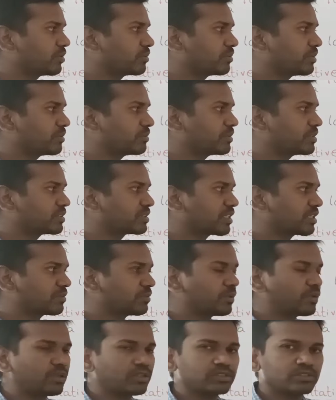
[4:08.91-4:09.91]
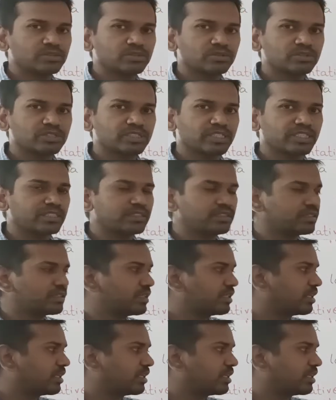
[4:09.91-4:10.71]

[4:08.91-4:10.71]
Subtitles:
members are belongs to state,